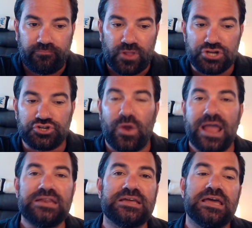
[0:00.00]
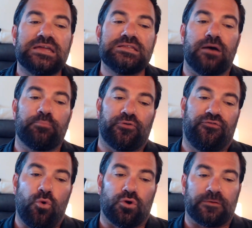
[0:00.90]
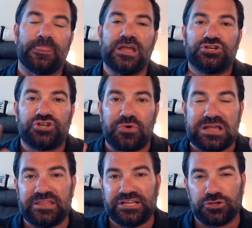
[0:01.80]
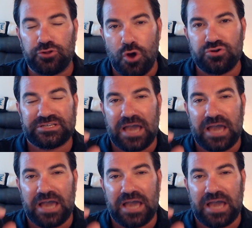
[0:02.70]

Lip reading: Trend number 4. So in these loans,